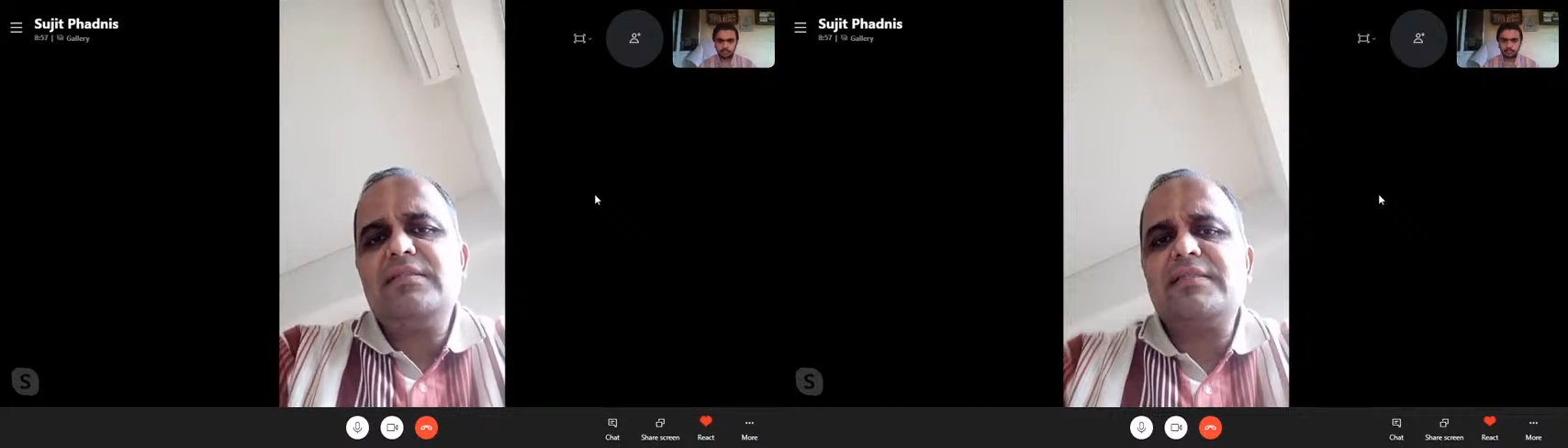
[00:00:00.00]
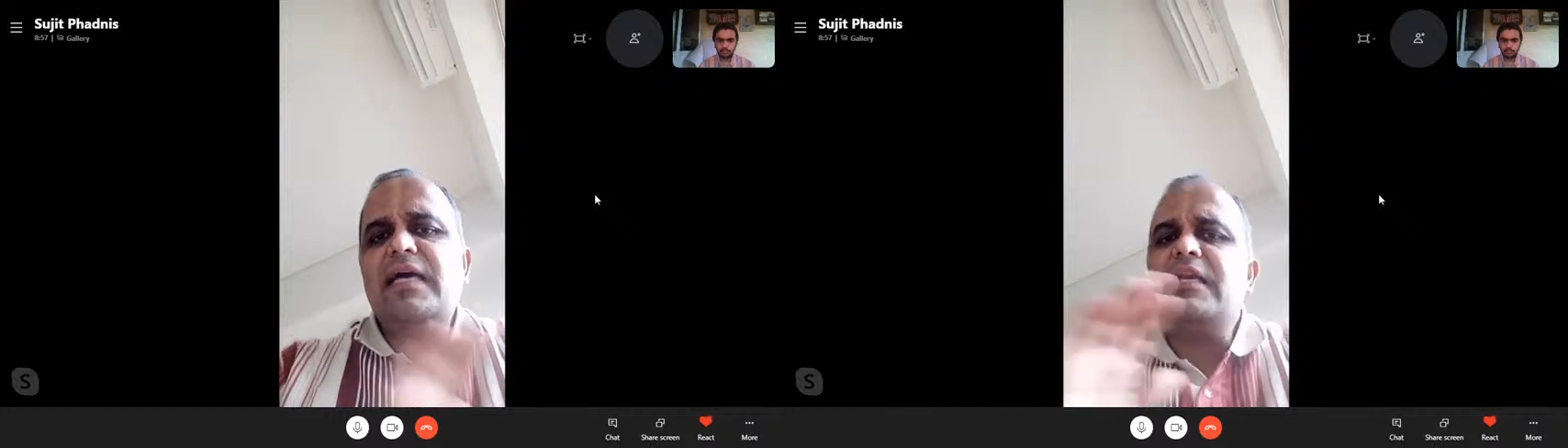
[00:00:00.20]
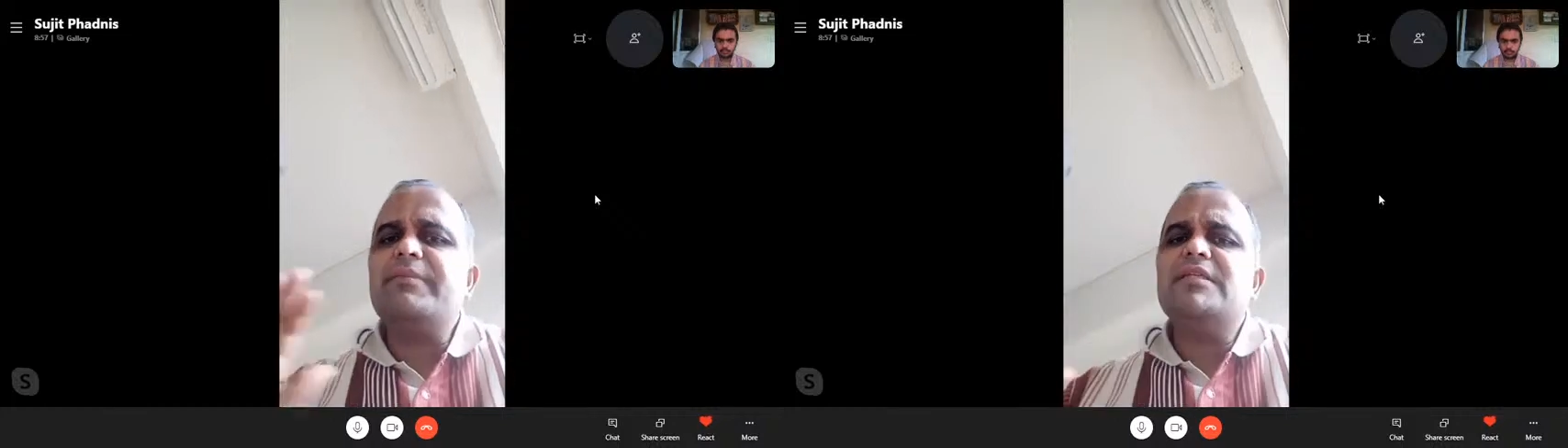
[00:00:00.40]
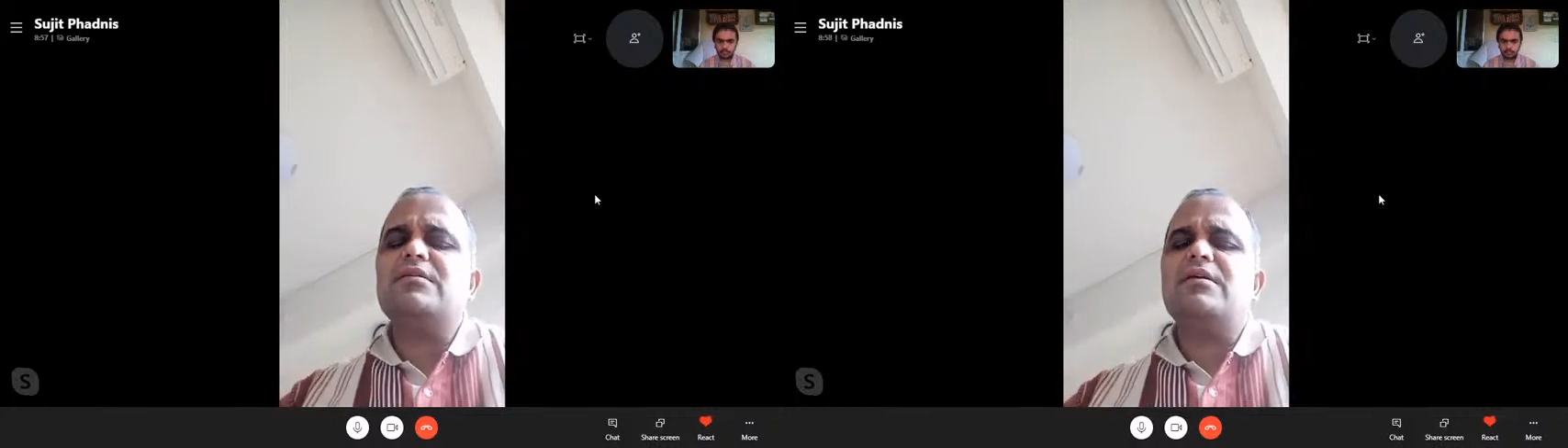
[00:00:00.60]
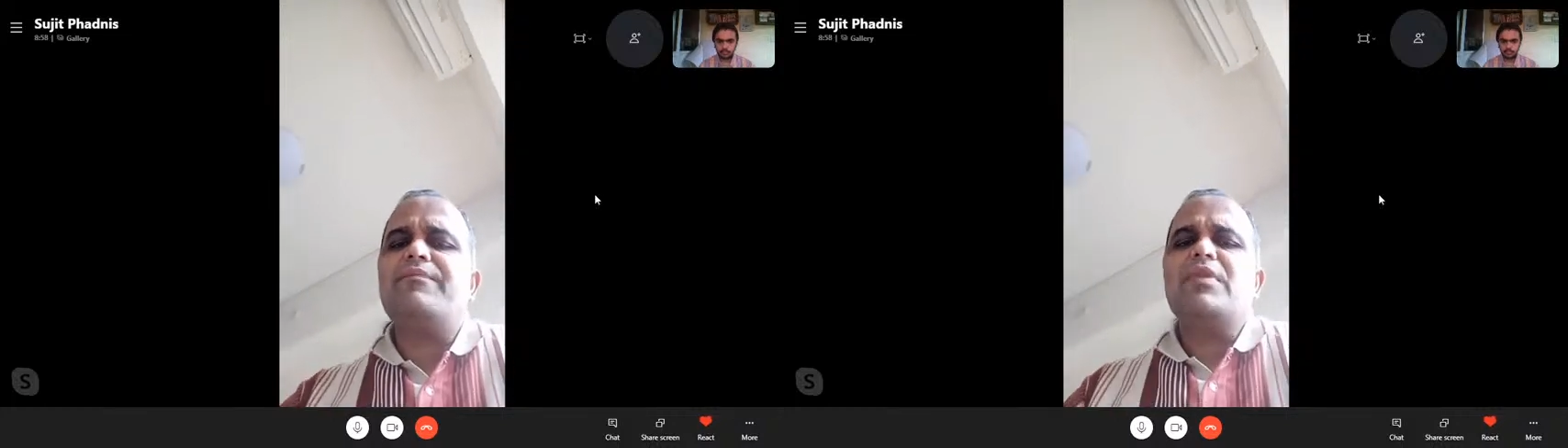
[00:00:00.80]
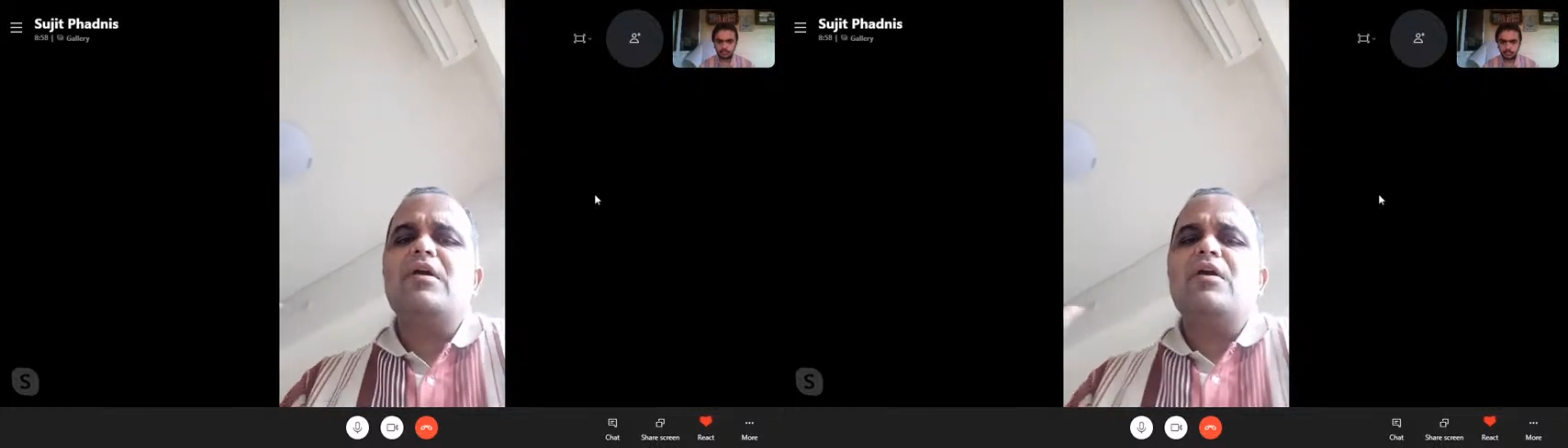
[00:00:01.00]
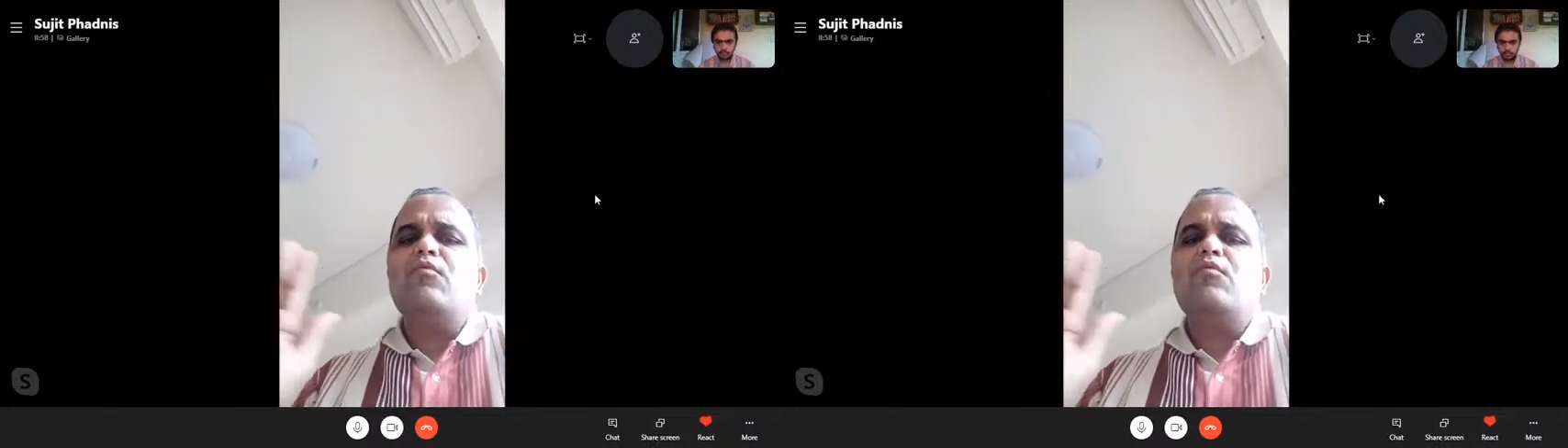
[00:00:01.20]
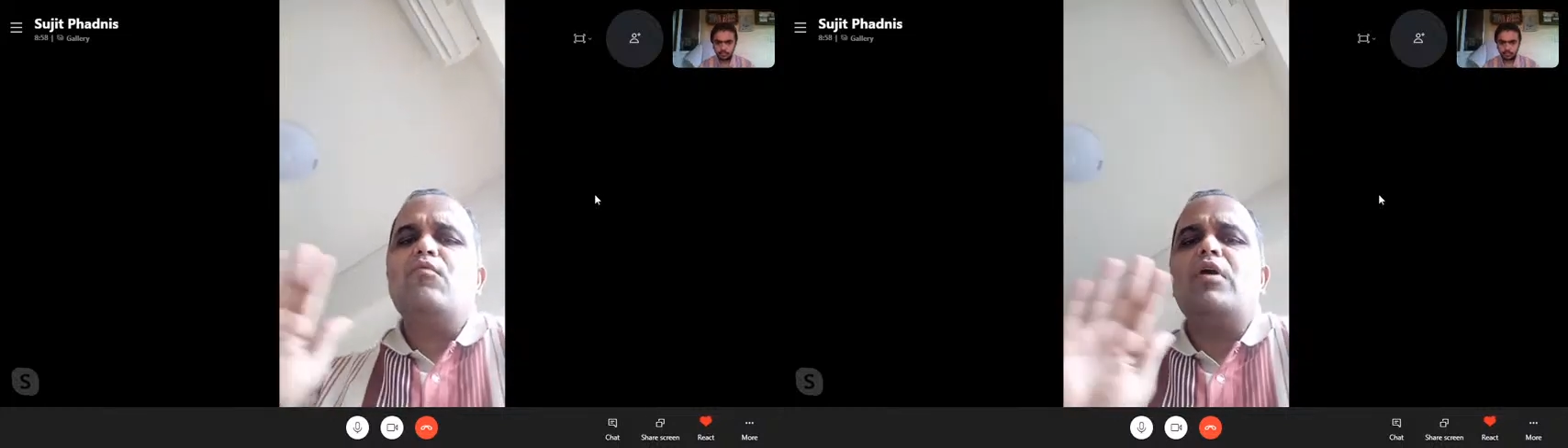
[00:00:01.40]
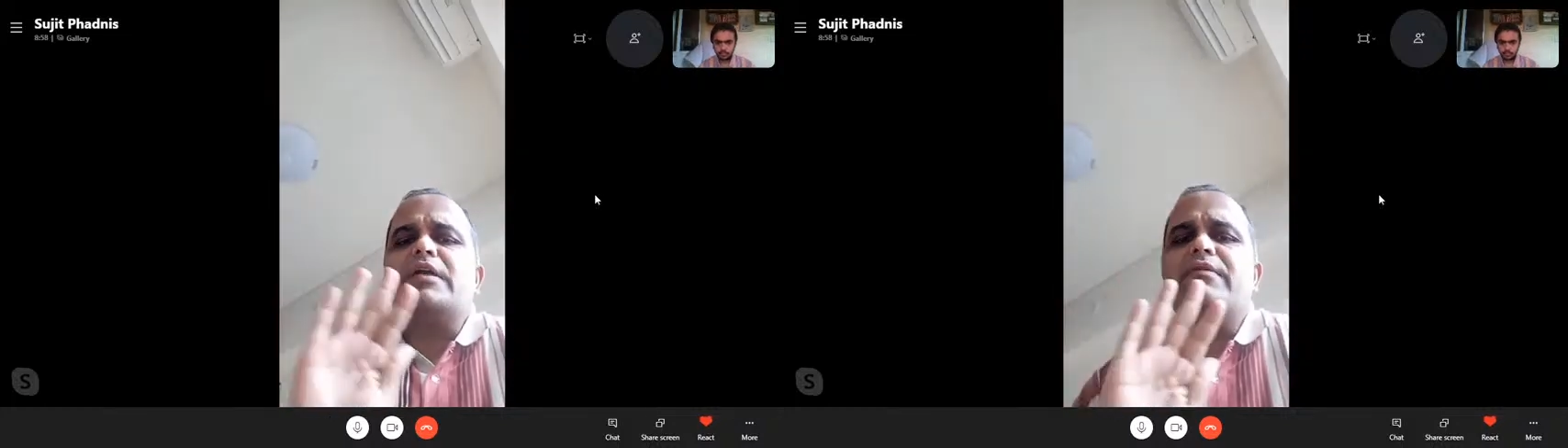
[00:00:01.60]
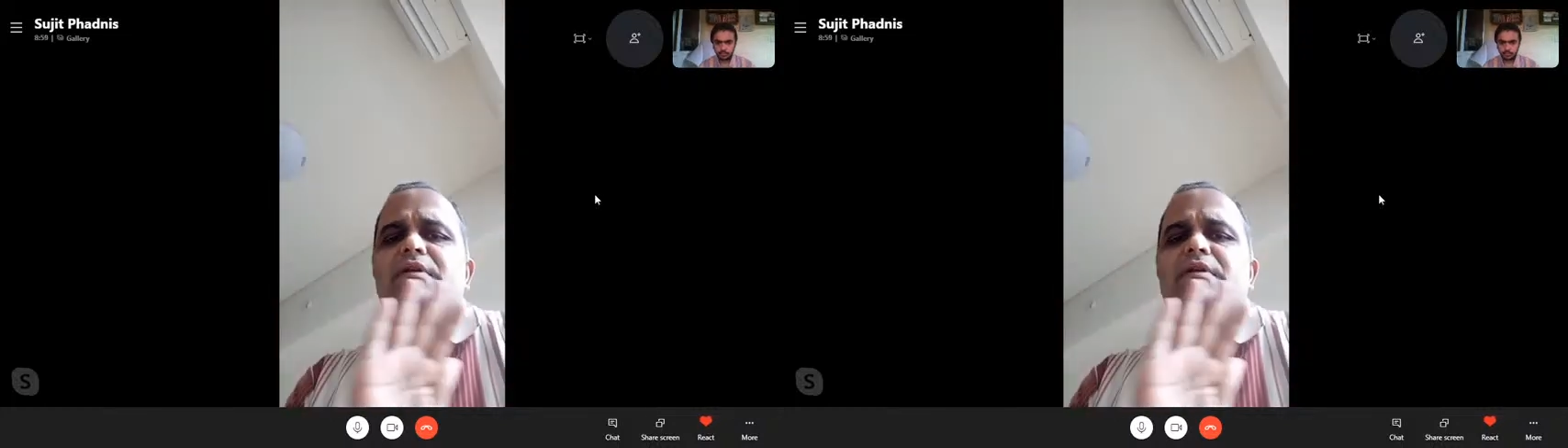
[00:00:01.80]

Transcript: Styling means whatever the